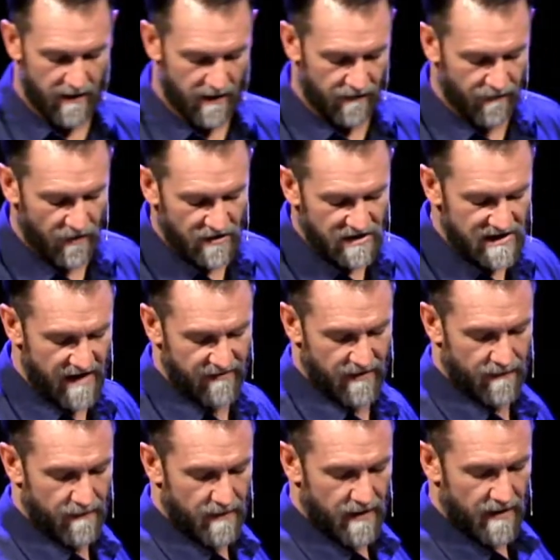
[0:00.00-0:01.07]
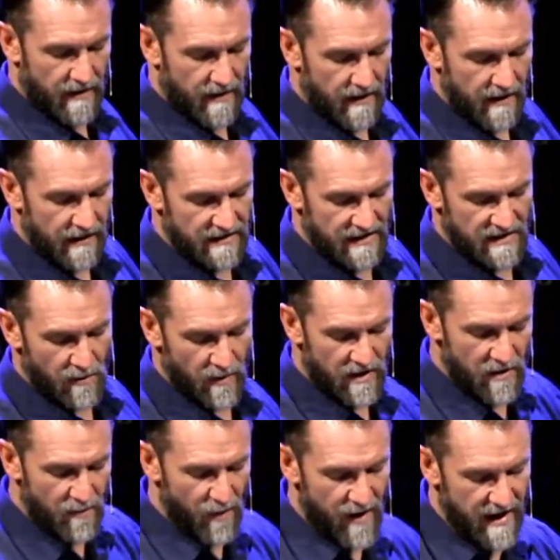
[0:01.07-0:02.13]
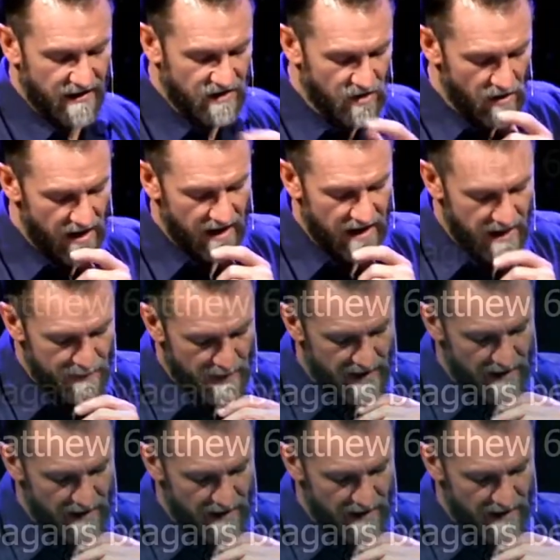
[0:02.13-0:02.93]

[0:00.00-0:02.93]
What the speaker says: In verse 7, he says, and when you pray, do not keep